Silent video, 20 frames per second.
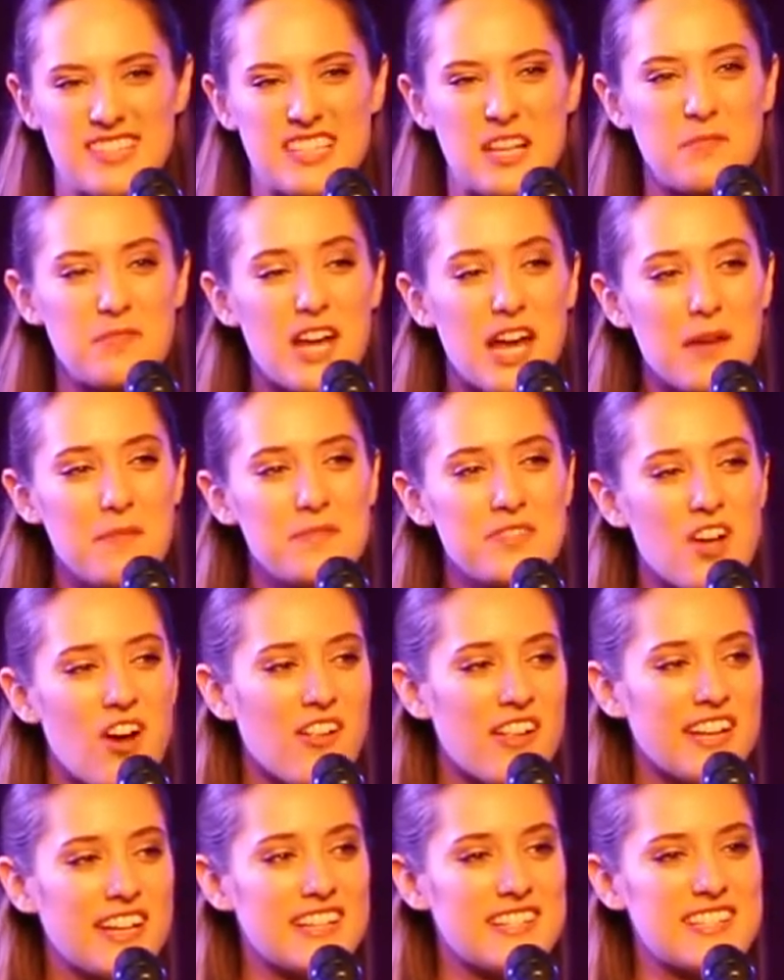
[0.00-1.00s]
Sometimes
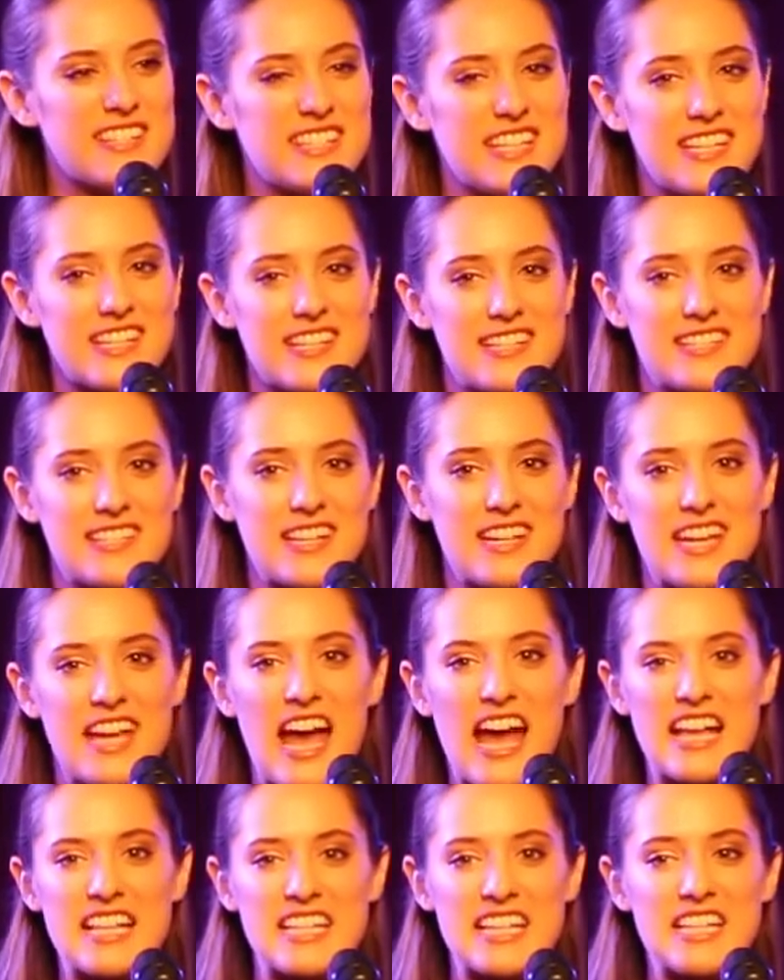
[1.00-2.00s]
all I can see the city
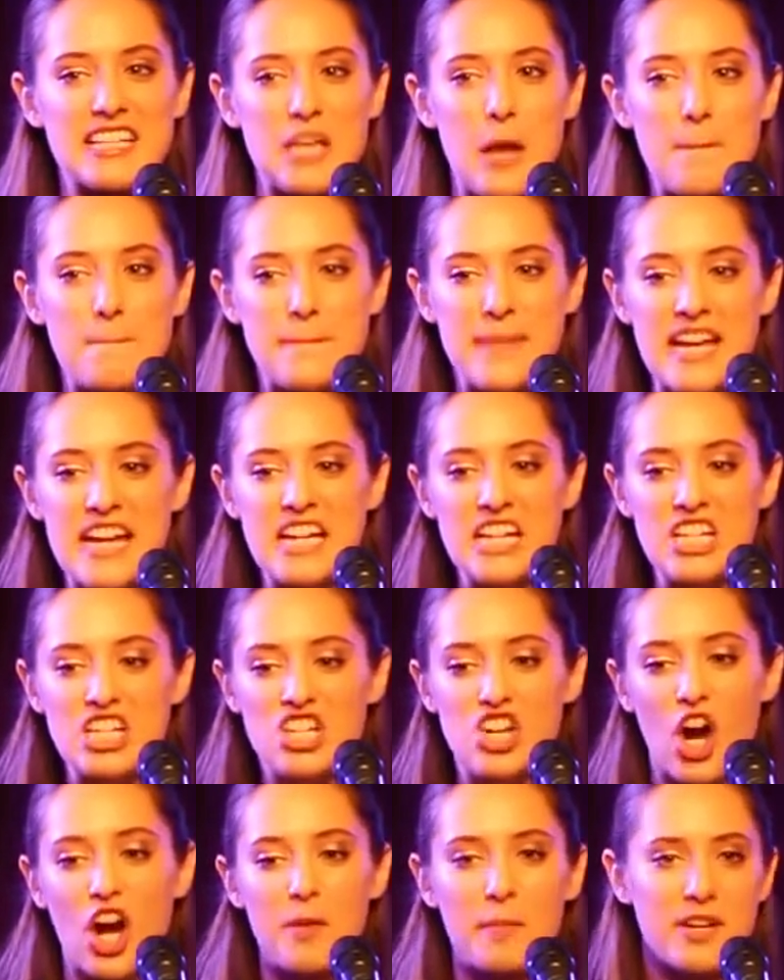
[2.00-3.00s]
as is a big
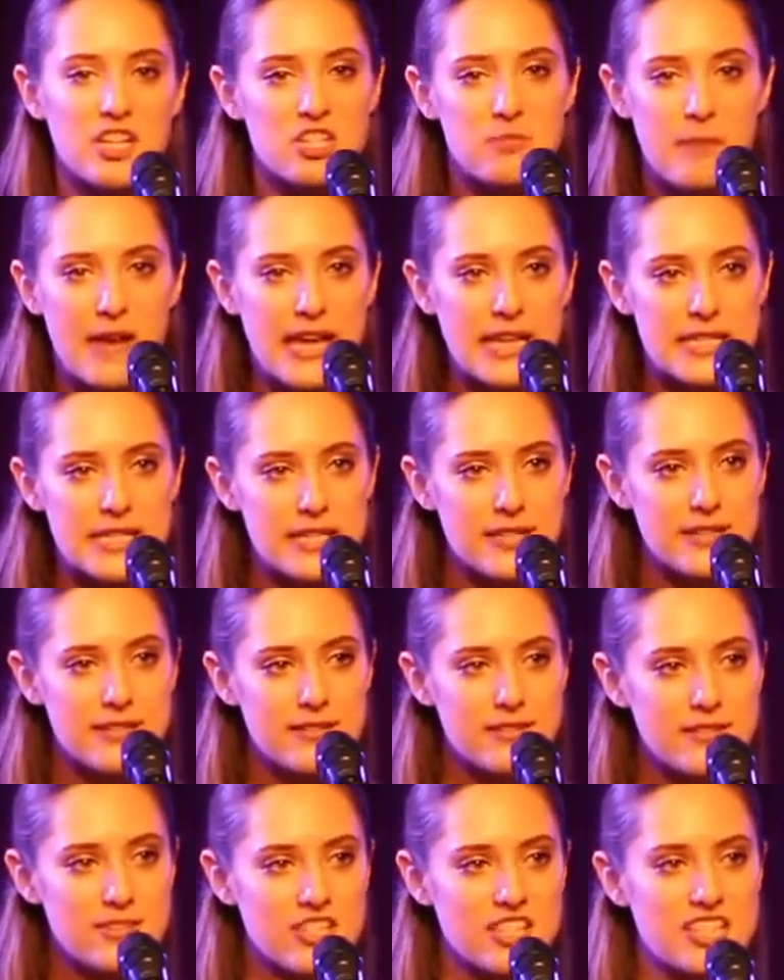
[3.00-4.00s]
garbage pit.
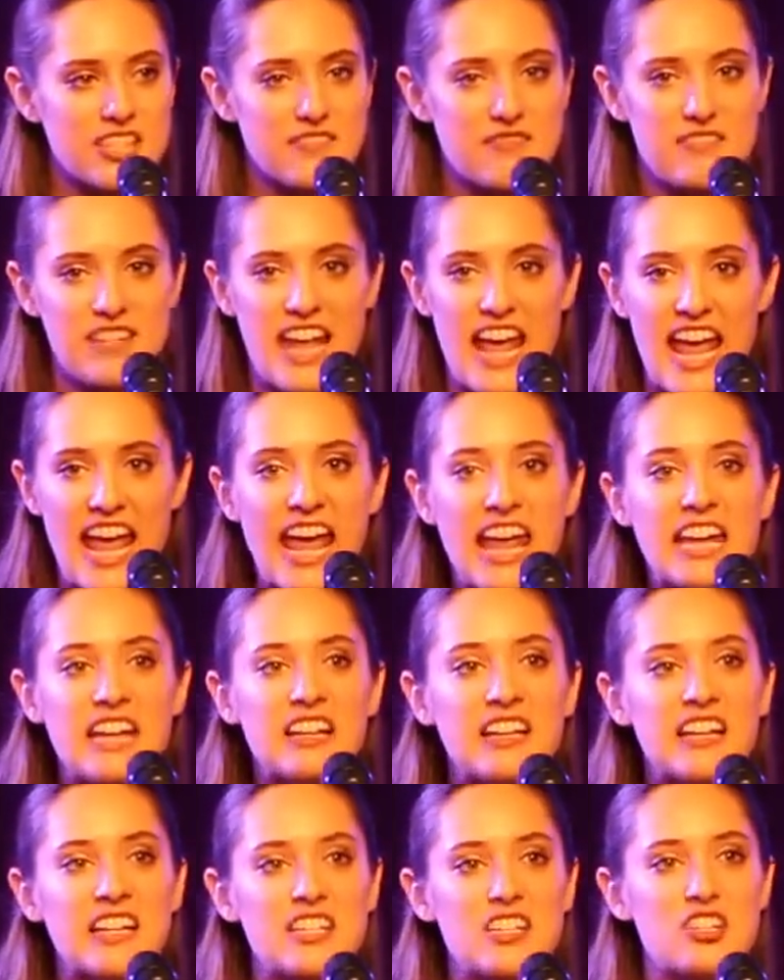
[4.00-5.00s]
Just
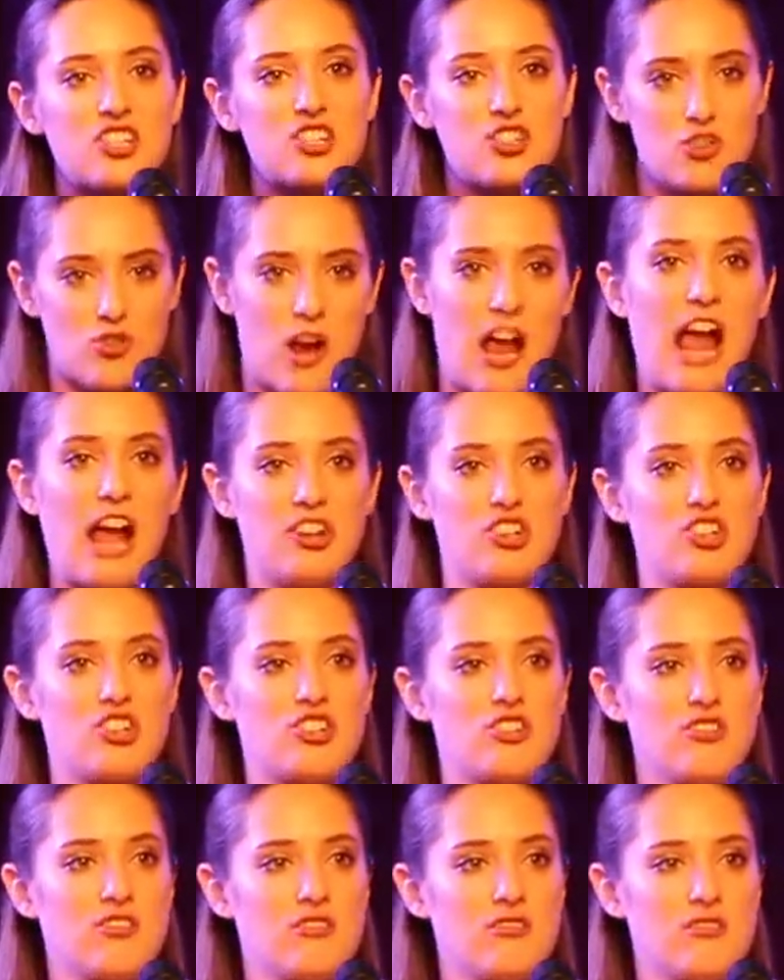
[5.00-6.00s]
endless trash.